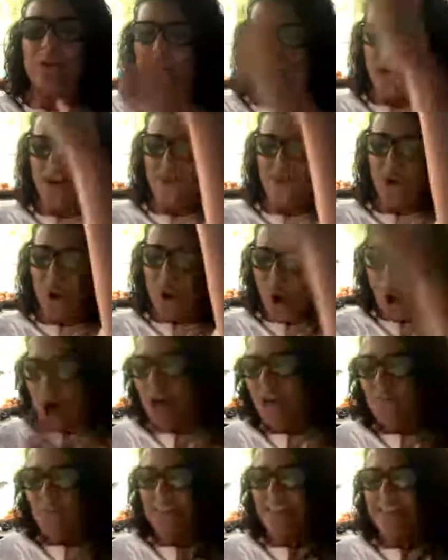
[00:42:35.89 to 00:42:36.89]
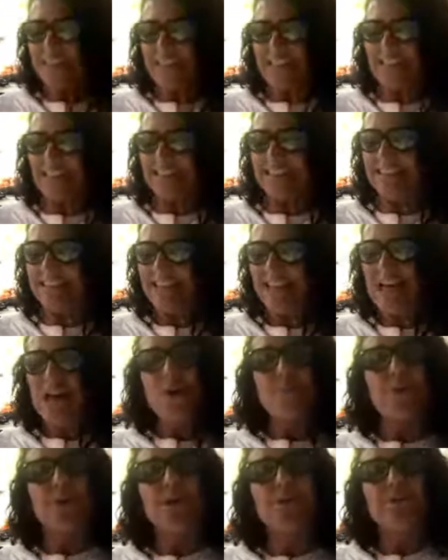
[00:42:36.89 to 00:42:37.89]
You can have all of these things,
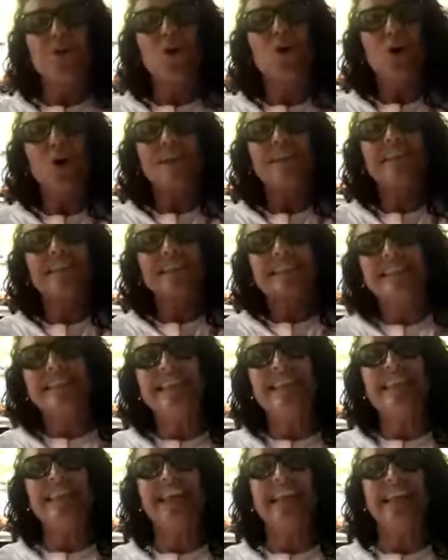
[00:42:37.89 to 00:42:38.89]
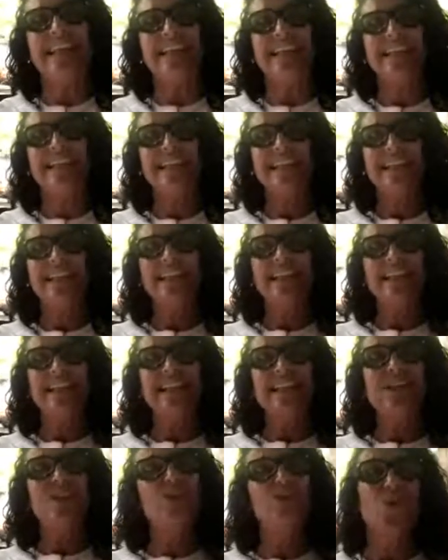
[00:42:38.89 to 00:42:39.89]
but if you're not succeeding,
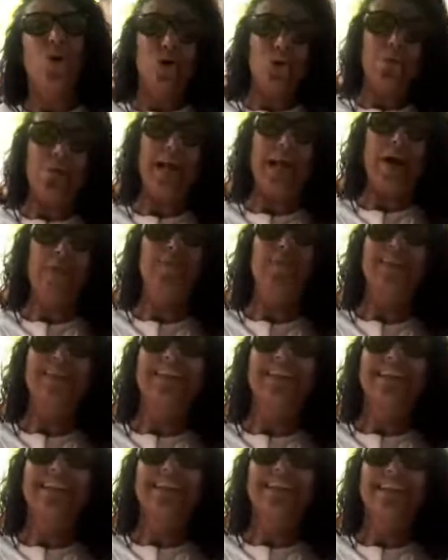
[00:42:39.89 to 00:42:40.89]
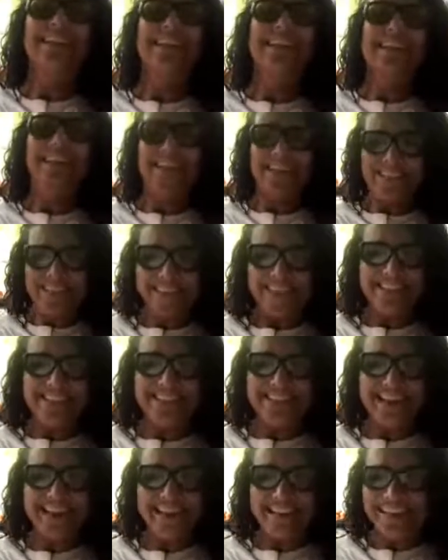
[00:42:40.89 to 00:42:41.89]
you won't be happy. You
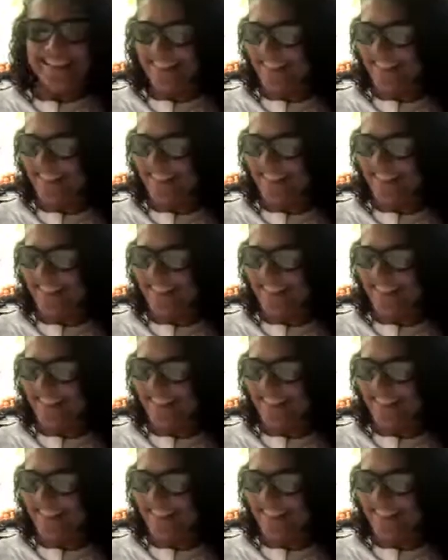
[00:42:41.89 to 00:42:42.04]
understand?